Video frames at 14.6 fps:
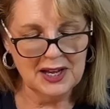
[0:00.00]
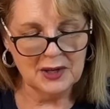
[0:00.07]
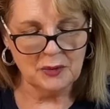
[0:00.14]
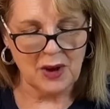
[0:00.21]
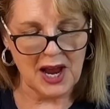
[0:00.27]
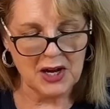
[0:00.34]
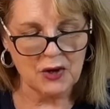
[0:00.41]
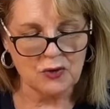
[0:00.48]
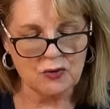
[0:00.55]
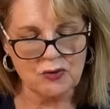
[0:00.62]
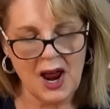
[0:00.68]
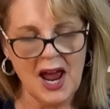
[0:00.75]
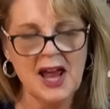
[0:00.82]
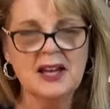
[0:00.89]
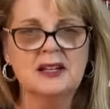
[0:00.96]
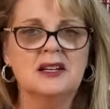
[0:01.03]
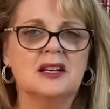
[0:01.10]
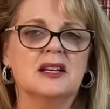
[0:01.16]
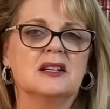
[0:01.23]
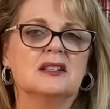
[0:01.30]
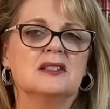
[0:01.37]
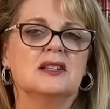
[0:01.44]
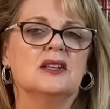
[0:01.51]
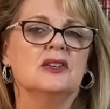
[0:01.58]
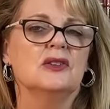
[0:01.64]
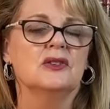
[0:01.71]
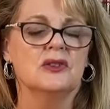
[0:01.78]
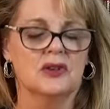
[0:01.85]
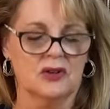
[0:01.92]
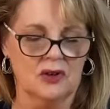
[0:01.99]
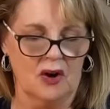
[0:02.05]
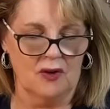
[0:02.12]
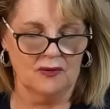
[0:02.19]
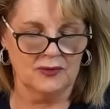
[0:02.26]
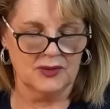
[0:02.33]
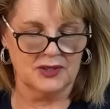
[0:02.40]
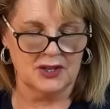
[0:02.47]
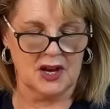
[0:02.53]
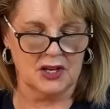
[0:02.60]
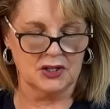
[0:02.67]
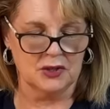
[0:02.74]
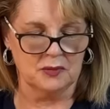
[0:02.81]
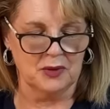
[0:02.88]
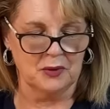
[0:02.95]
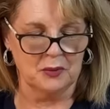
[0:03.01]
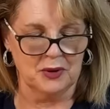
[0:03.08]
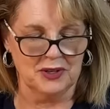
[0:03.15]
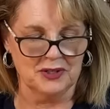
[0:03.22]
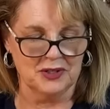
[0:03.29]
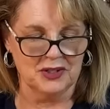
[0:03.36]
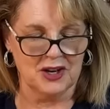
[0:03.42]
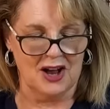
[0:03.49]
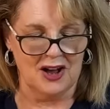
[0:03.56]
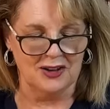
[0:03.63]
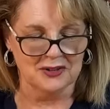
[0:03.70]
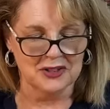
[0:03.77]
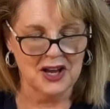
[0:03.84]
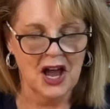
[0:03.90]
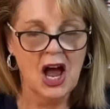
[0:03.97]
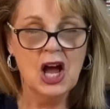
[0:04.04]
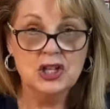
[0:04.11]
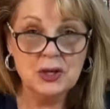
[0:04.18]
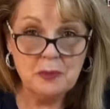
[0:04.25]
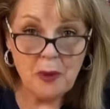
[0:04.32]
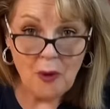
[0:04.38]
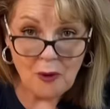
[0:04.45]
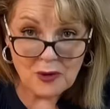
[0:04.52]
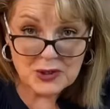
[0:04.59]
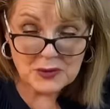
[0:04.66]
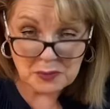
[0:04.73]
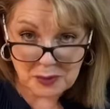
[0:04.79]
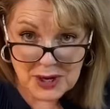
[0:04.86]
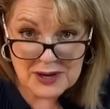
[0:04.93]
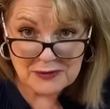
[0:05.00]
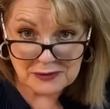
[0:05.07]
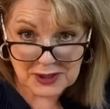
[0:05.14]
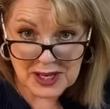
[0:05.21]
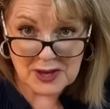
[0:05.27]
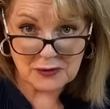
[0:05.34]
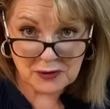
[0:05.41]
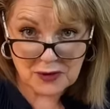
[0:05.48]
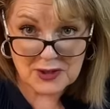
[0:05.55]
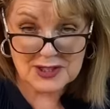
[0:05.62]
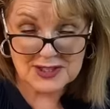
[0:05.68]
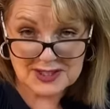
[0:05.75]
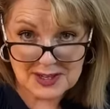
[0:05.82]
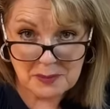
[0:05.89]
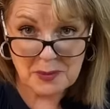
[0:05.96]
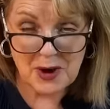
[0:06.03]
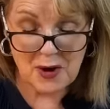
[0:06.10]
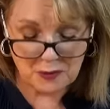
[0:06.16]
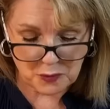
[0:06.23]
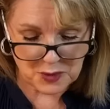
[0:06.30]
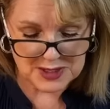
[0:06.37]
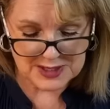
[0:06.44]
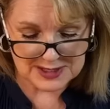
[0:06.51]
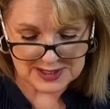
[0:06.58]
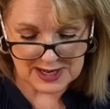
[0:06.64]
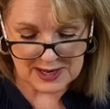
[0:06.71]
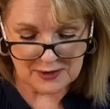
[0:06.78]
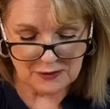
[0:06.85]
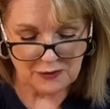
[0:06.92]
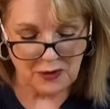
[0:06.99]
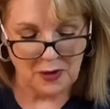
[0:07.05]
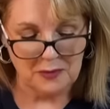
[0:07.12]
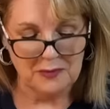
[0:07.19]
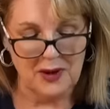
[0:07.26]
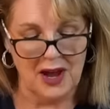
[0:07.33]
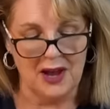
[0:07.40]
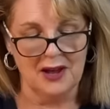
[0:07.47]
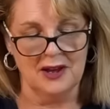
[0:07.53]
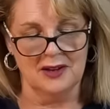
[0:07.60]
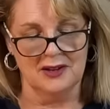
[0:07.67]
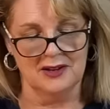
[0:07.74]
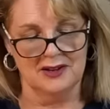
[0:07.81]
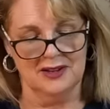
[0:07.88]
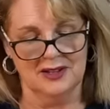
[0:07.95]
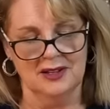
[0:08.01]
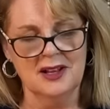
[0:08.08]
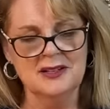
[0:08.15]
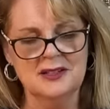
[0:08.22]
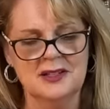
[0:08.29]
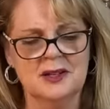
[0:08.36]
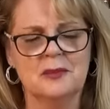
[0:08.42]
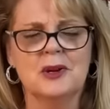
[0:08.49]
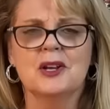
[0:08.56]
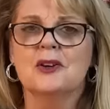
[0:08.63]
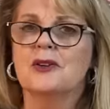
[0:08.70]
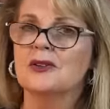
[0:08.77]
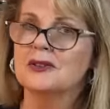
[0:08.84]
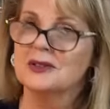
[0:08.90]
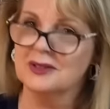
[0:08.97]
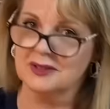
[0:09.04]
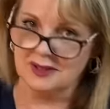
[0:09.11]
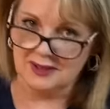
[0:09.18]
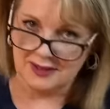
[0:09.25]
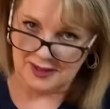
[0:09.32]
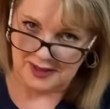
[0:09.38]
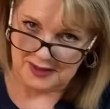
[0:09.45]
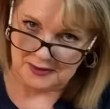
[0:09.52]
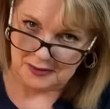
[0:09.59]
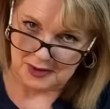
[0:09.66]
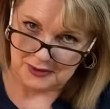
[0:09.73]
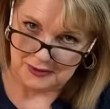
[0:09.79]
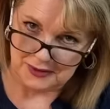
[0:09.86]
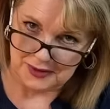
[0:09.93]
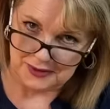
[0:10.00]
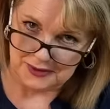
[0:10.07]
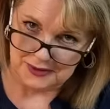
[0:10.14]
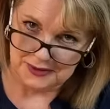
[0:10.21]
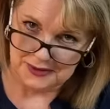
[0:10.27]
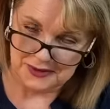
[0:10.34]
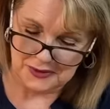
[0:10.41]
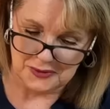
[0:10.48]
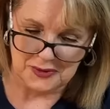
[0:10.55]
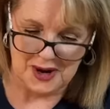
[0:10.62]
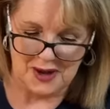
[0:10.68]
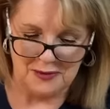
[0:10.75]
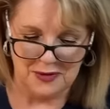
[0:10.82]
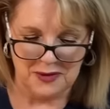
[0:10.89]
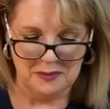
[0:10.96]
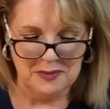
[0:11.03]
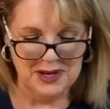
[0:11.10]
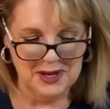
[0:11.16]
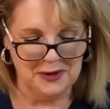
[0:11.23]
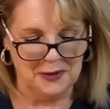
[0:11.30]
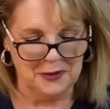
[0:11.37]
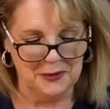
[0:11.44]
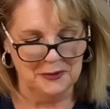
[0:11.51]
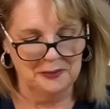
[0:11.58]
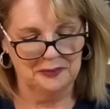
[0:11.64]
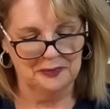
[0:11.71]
away, grandly continued her conversation with Prince Charles. She paused briefly for a sip of whiskey from a glass that had been constantly refilled throughout the meal.